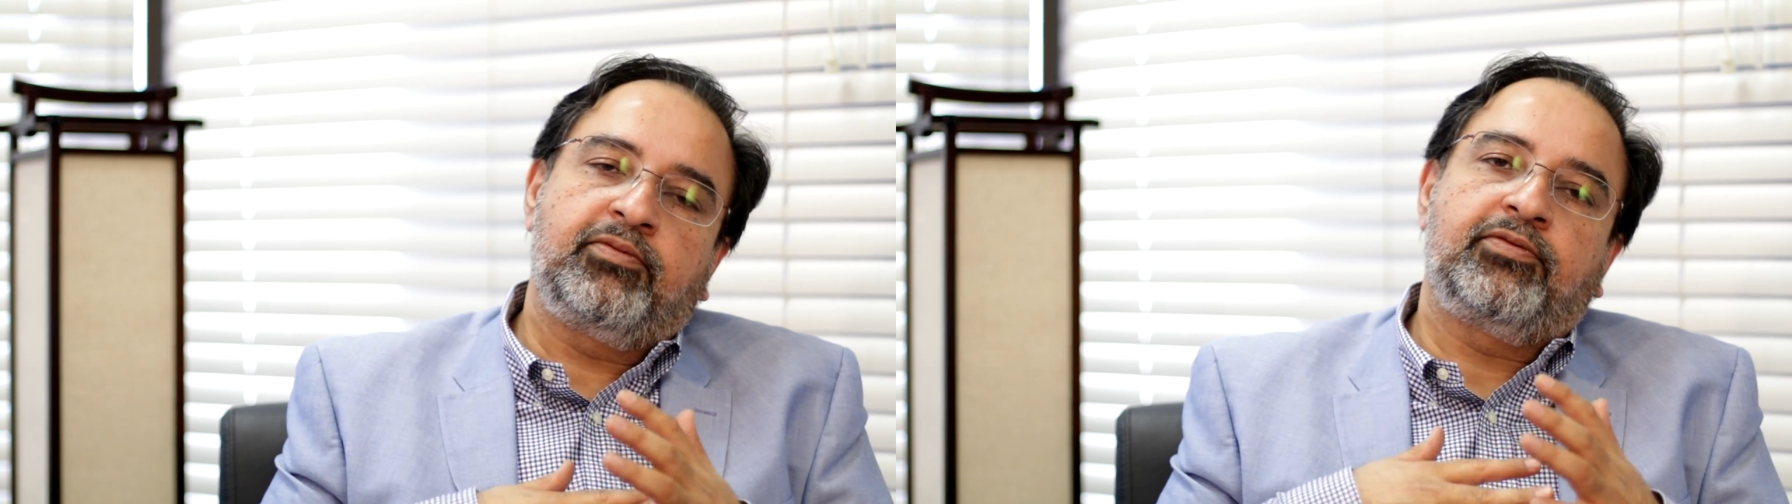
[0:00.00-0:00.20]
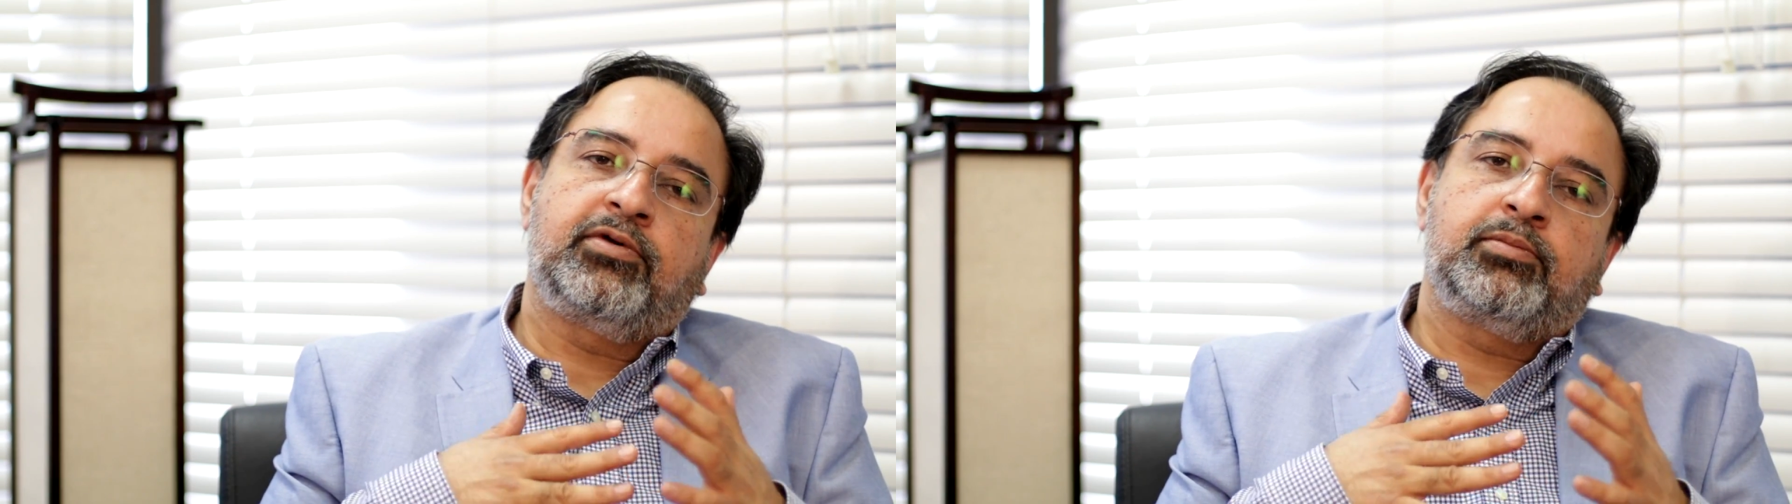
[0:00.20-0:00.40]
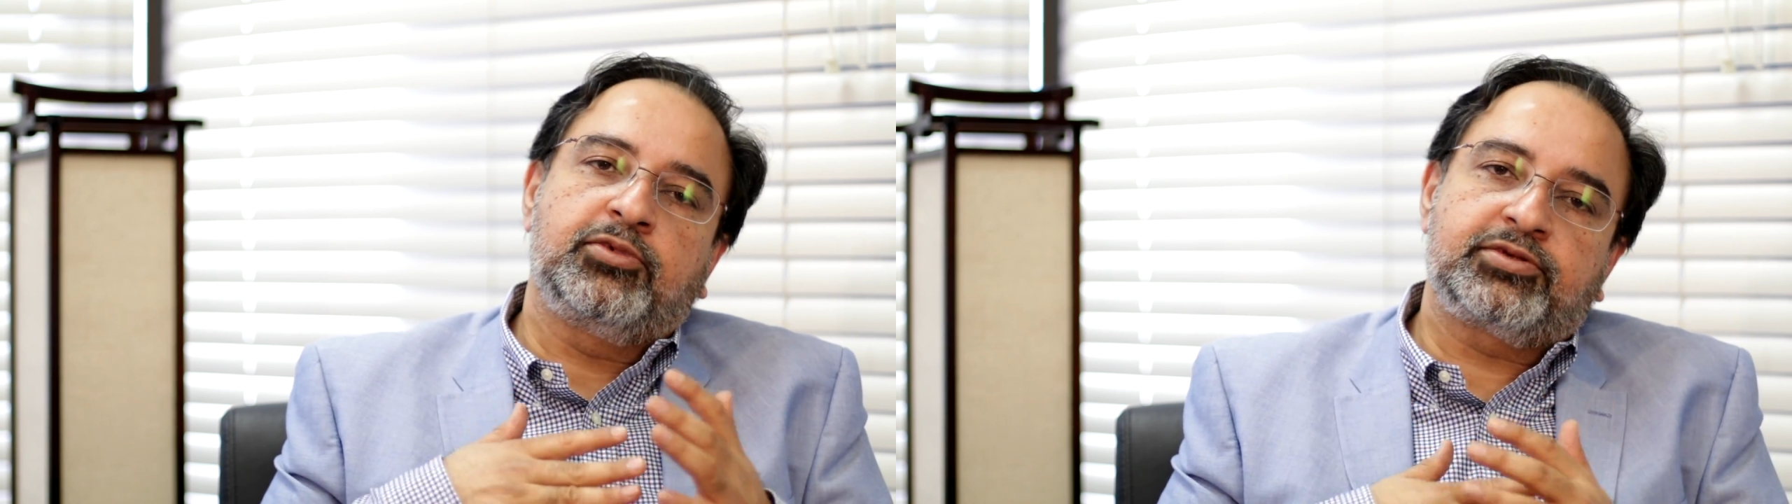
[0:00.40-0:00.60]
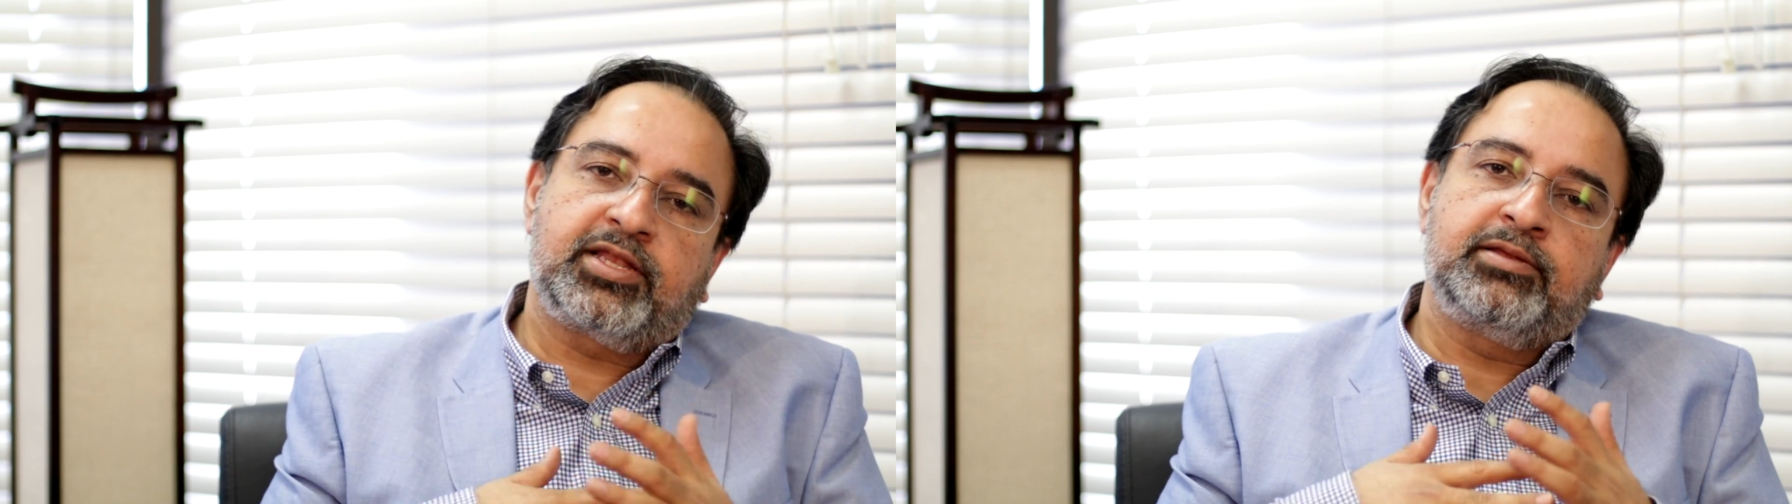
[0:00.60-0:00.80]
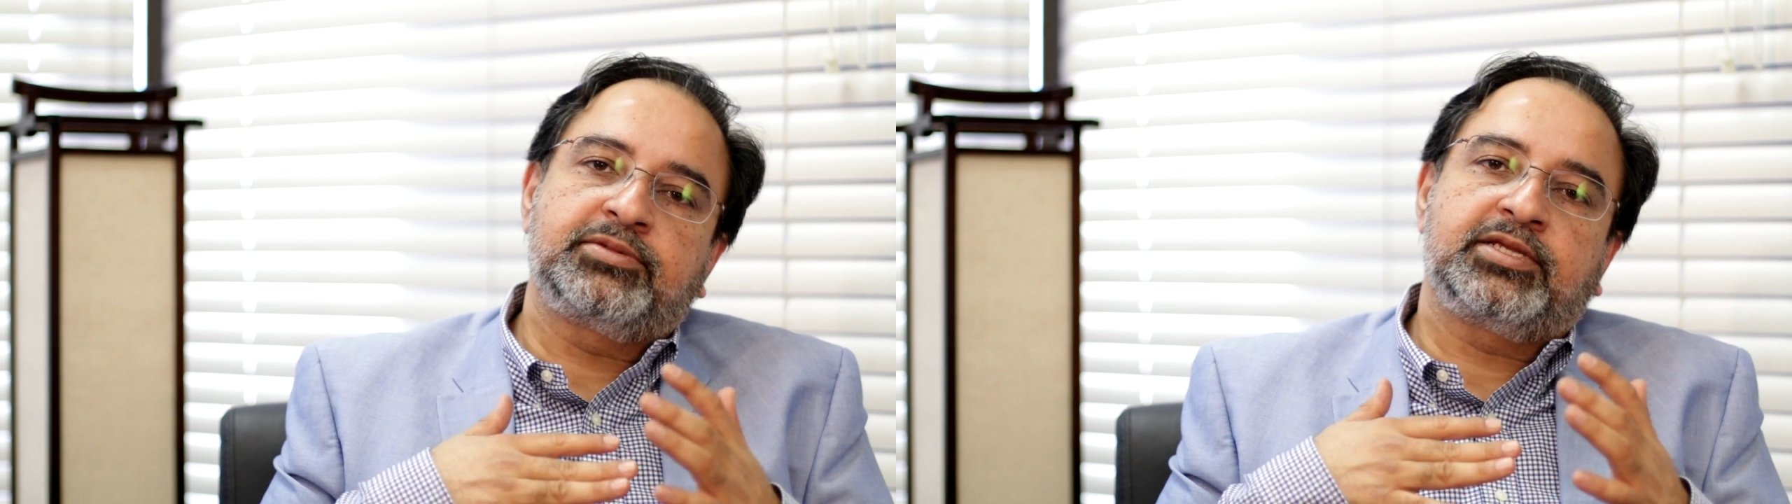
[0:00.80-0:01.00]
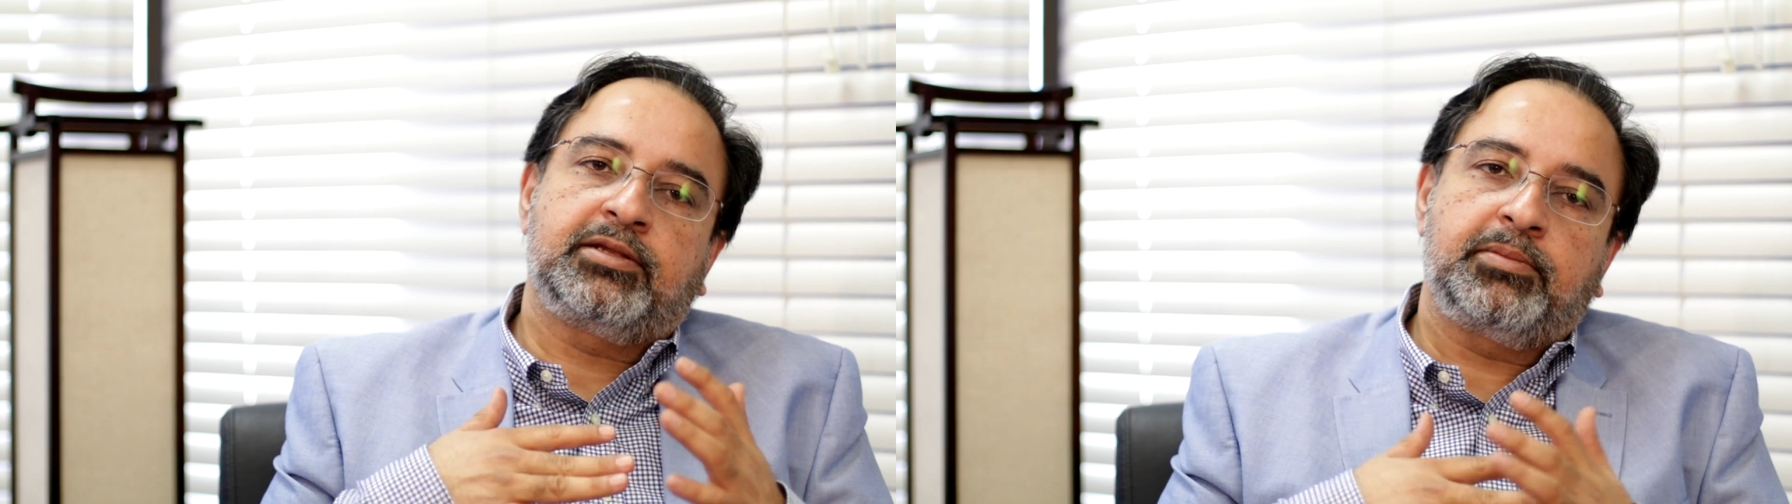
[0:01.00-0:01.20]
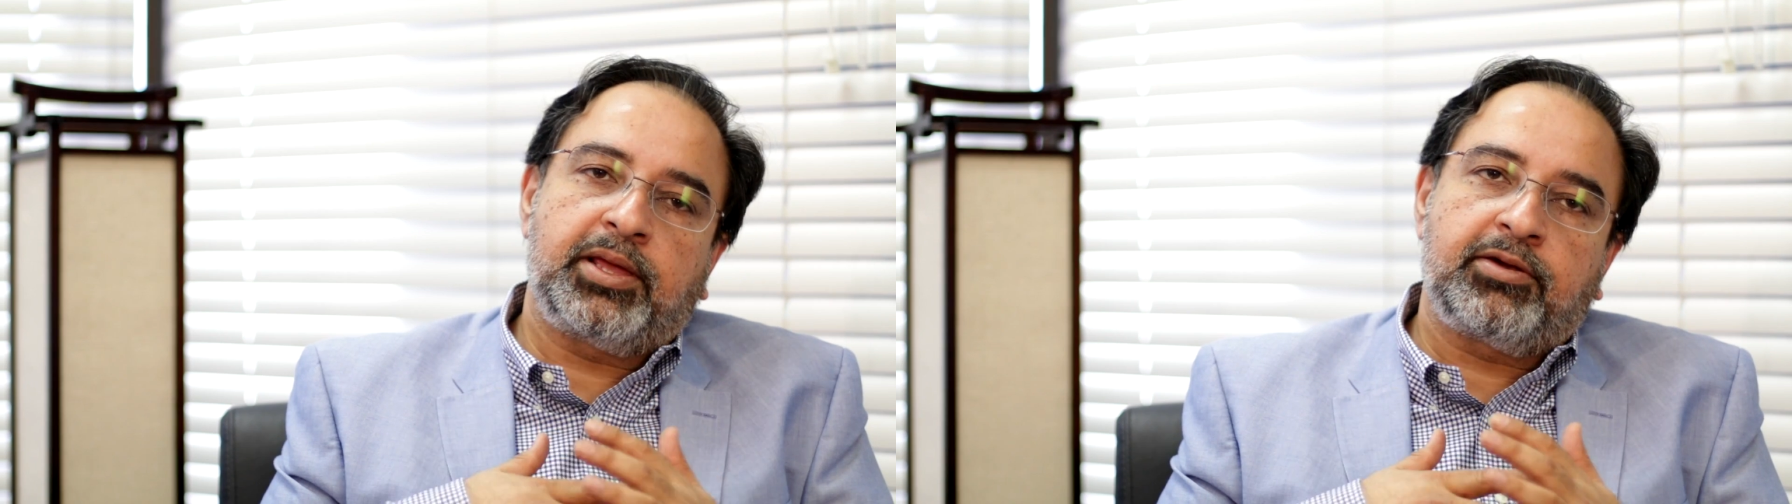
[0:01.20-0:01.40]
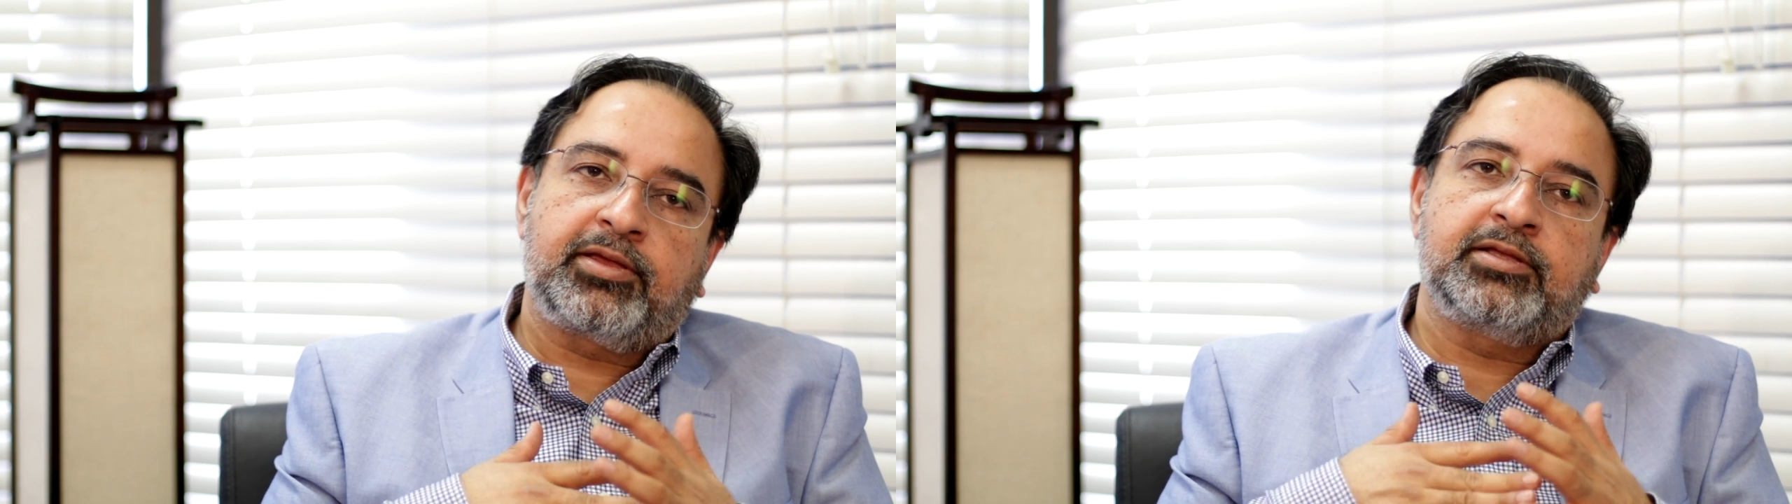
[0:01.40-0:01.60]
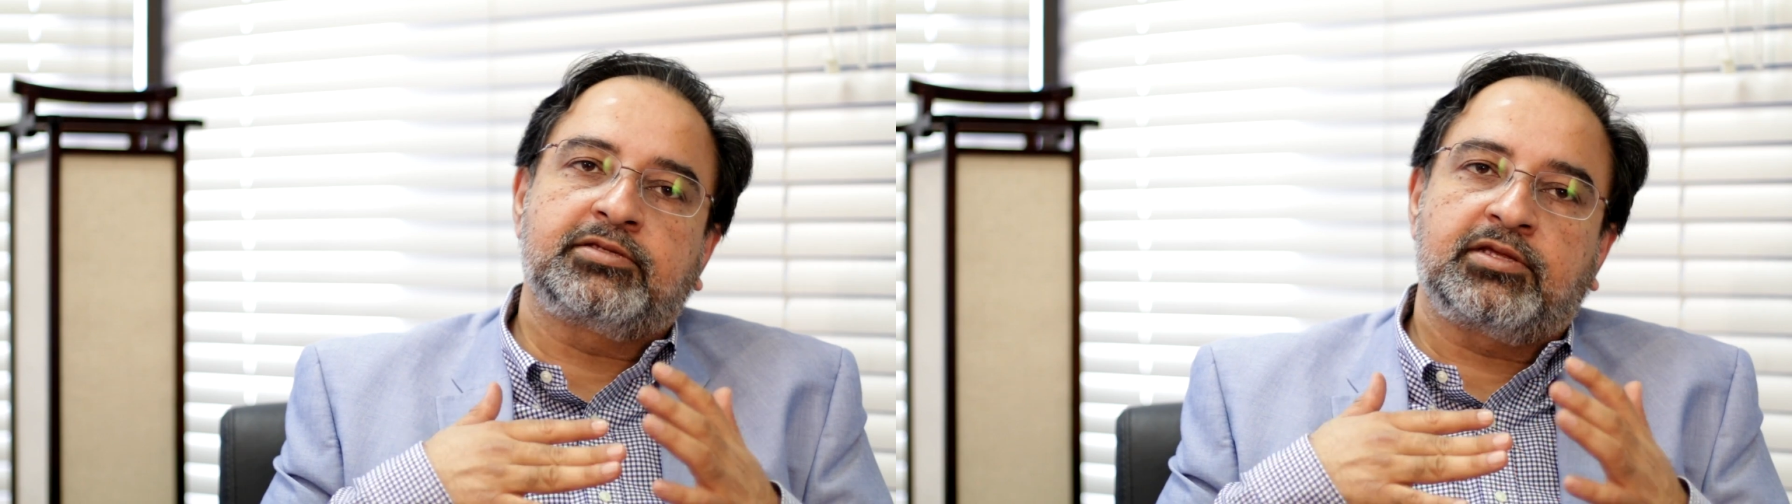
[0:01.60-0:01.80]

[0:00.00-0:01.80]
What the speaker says: for Muslims and Americans